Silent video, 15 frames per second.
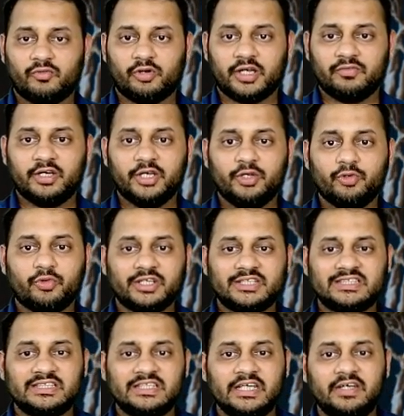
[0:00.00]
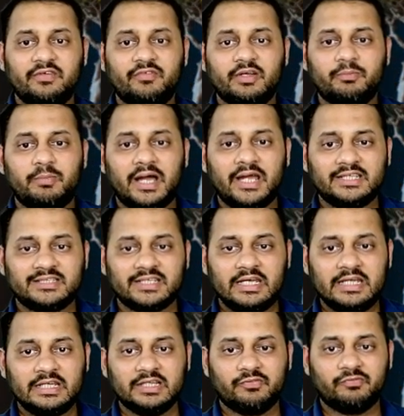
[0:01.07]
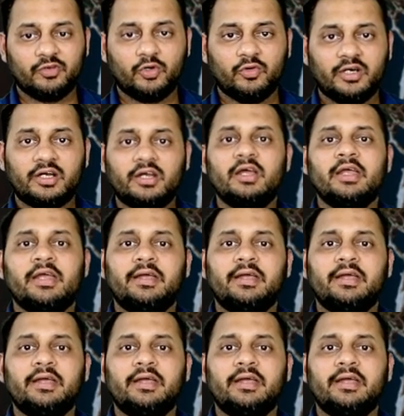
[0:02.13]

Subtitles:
Whatever you received by selling the floor